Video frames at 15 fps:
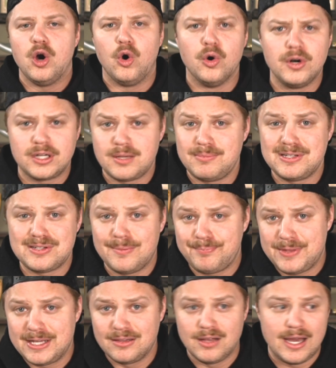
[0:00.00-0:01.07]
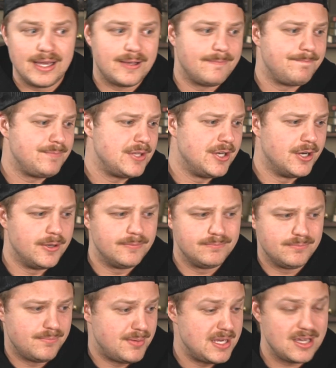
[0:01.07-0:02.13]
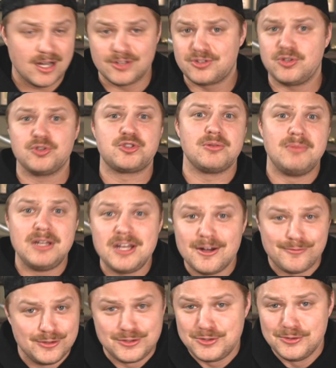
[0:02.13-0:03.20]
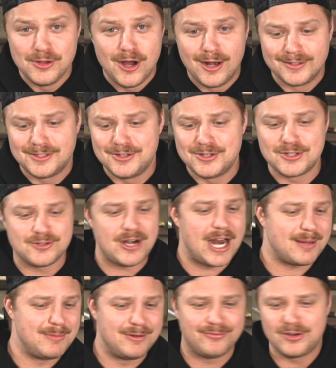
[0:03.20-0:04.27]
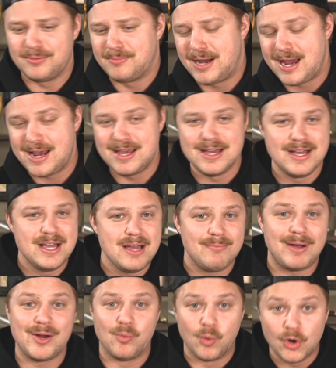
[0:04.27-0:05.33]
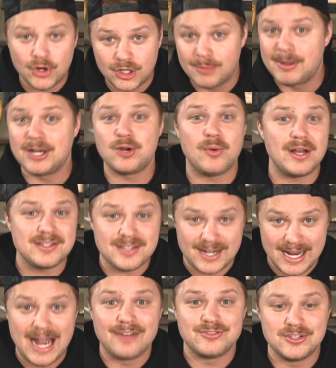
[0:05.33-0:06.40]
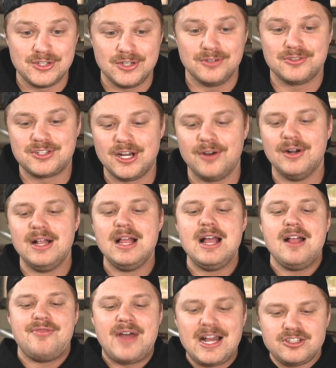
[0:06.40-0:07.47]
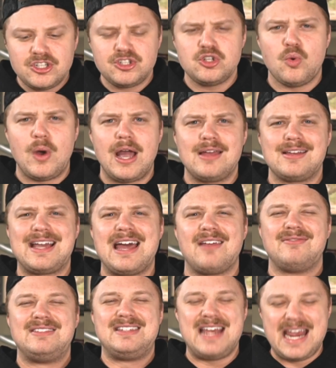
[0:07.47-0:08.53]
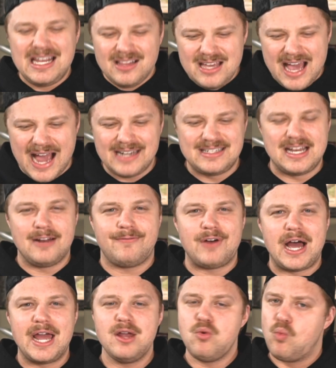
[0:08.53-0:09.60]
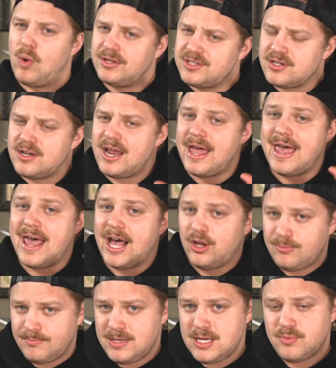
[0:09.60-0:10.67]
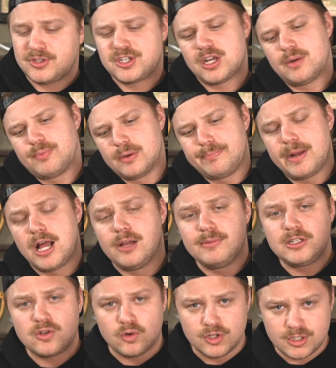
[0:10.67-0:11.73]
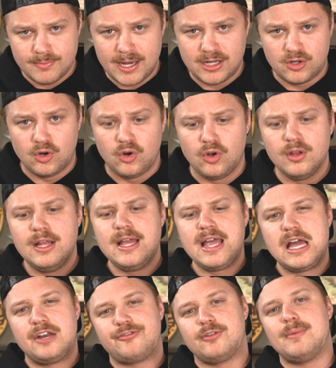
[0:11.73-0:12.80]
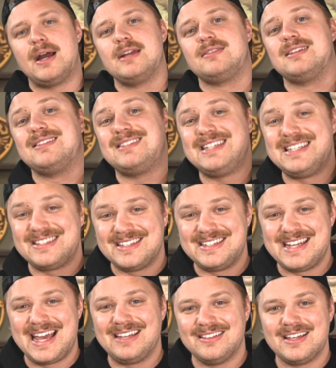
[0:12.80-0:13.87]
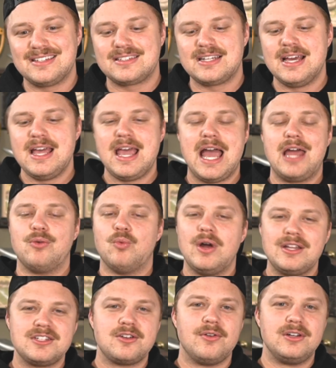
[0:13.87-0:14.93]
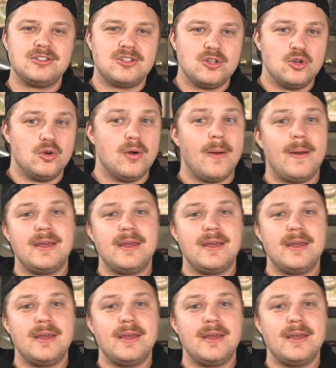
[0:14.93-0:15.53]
Or it could be something like, being on social media for too long to distract me from my work or my quest that I have to do. So that's just a way to kind of daily identify what's going to help me, what's going to propel me towards my goal, and for my to seize the day list, and what is going to,